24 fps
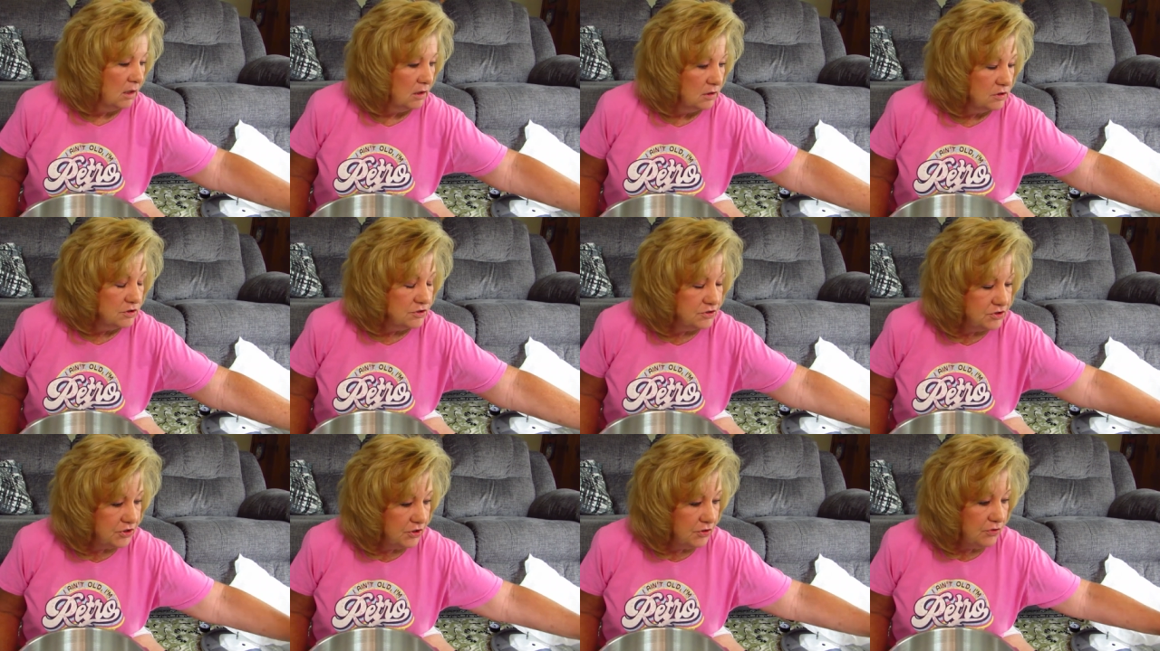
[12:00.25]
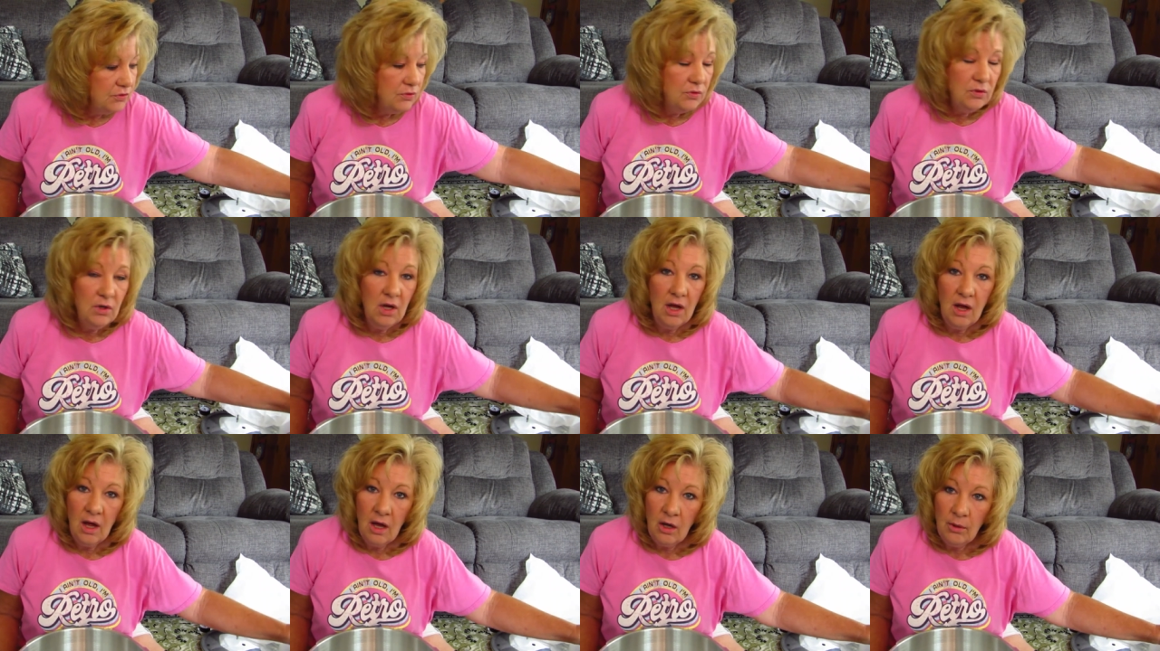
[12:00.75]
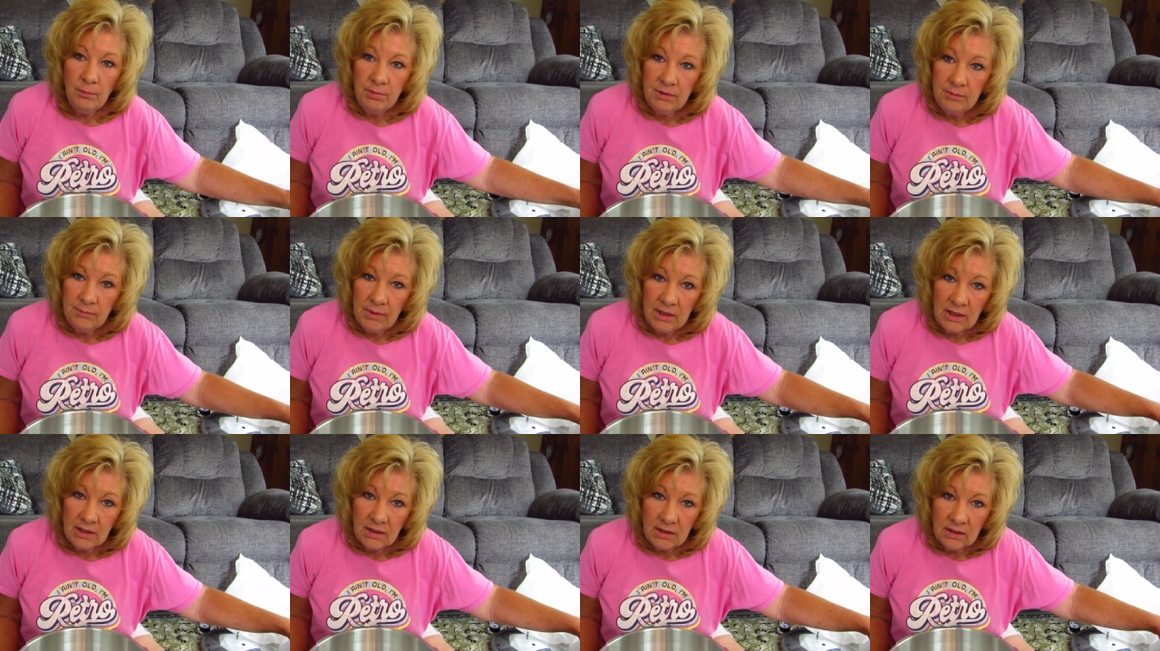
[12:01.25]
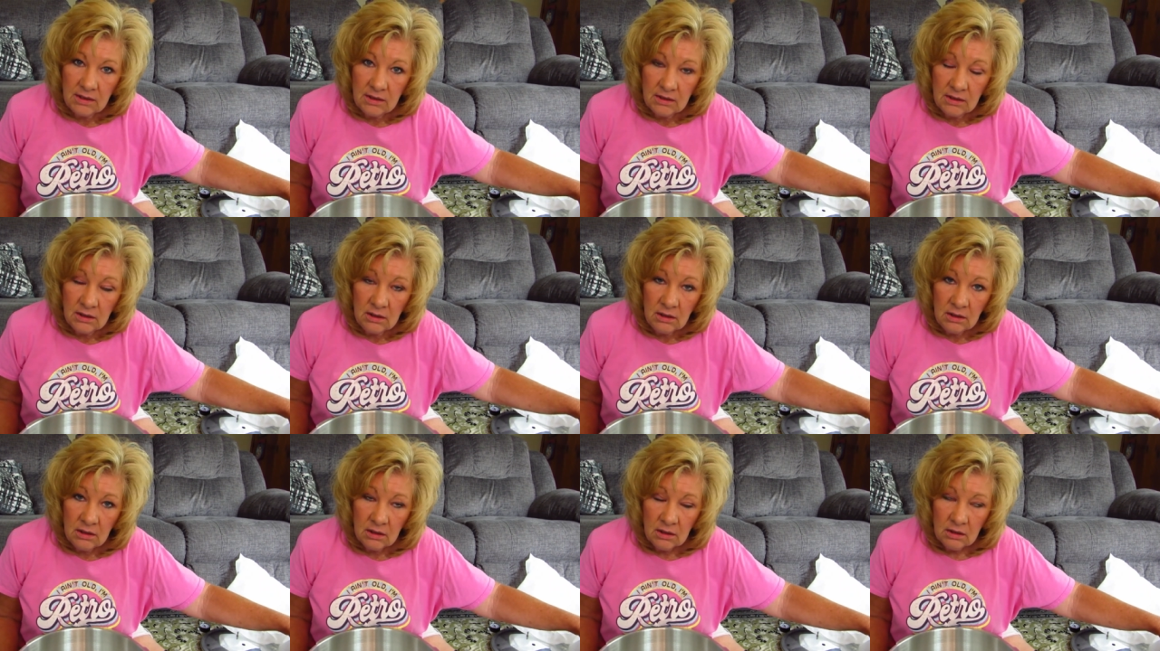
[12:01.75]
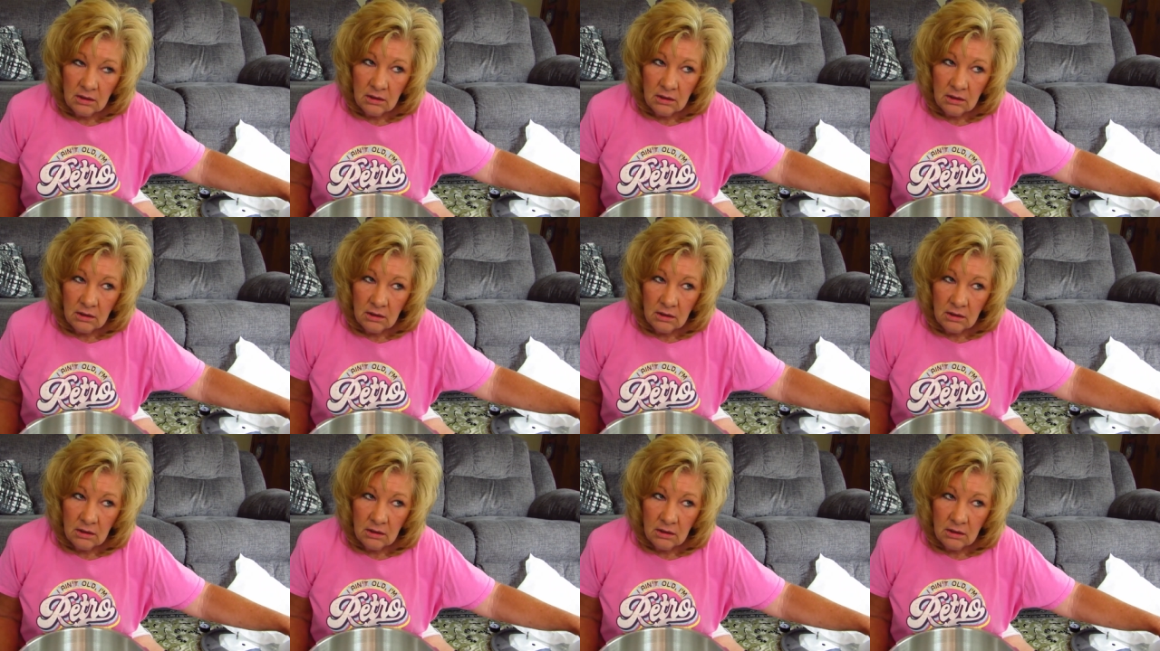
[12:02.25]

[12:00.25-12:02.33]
soon I'll be making